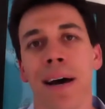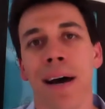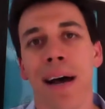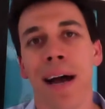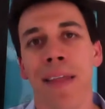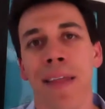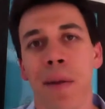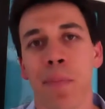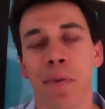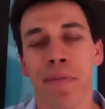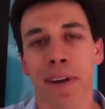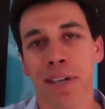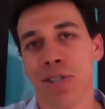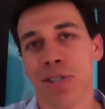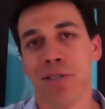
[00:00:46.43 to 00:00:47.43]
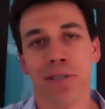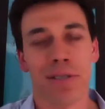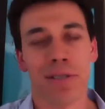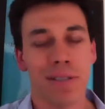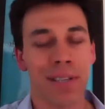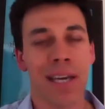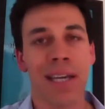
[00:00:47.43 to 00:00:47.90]
and then
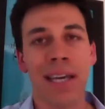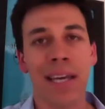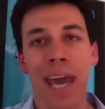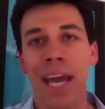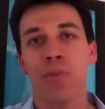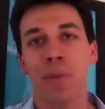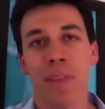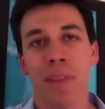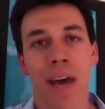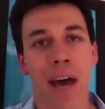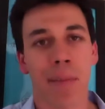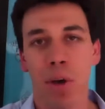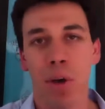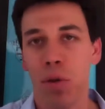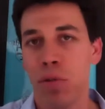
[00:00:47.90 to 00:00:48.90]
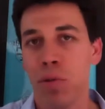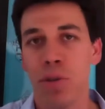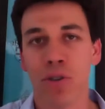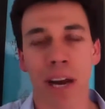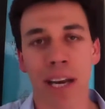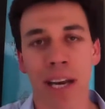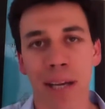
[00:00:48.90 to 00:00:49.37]
professionals engage with them, go through a
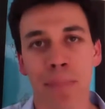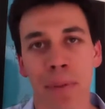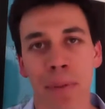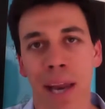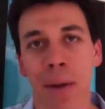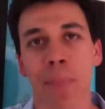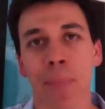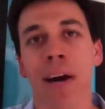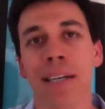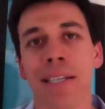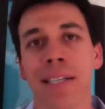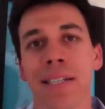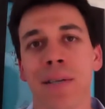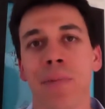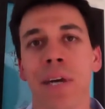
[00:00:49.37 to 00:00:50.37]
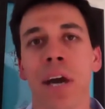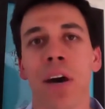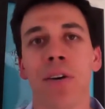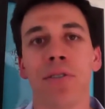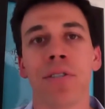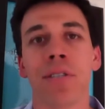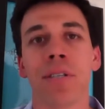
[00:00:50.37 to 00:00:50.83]
training and planning process that we
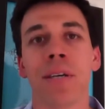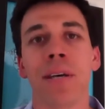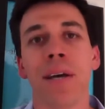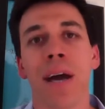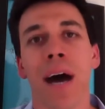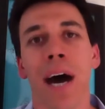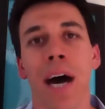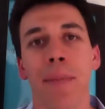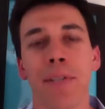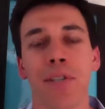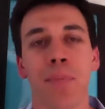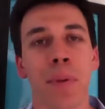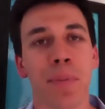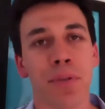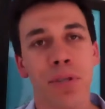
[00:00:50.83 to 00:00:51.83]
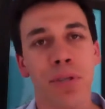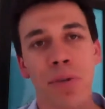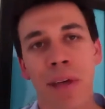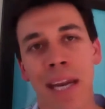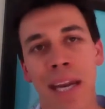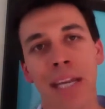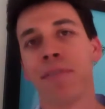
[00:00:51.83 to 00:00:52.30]
host. And so people do
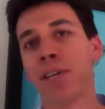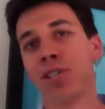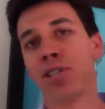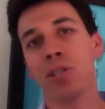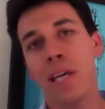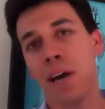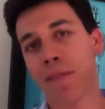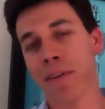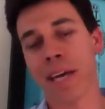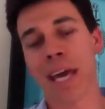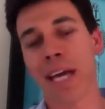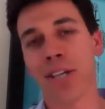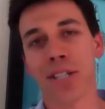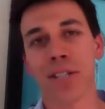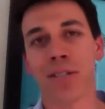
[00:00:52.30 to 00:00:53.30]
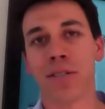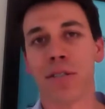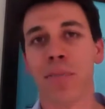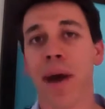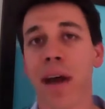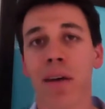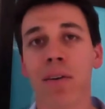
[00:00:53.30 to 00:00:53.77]
that individually on vacations or
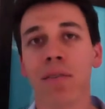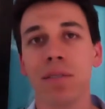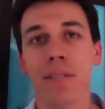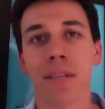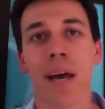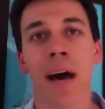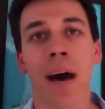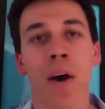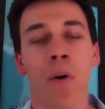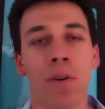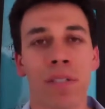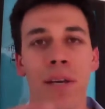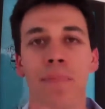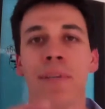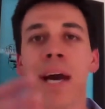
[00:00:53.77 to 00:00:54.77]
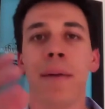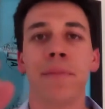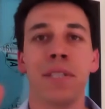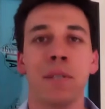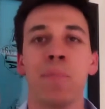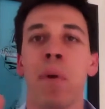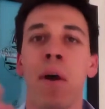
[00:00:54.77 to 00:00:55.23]
sabbaticals, or
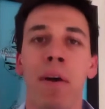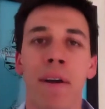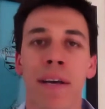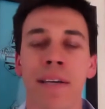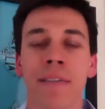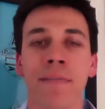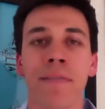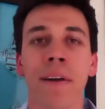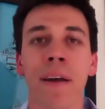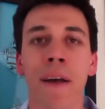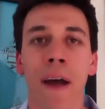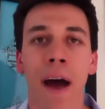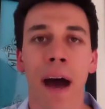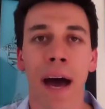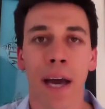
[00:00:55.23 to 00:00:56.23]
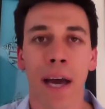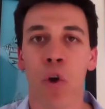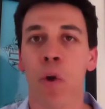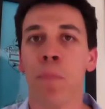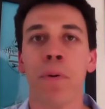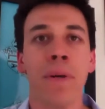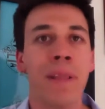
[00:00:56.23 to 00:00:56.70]
sometimes as part of
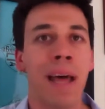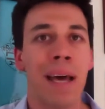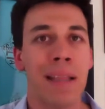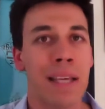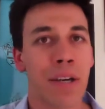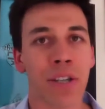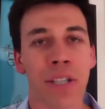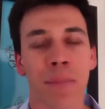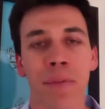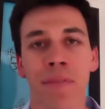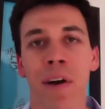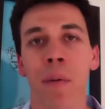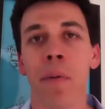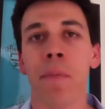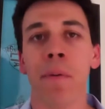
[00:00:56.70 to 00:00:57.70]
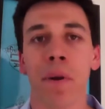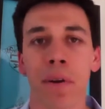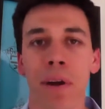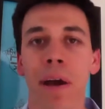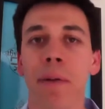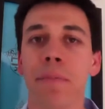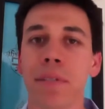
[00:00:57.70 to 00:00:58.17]
corporate-led leadership development
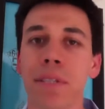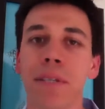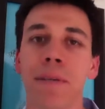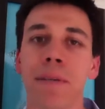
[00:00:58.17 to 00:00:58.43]
programs.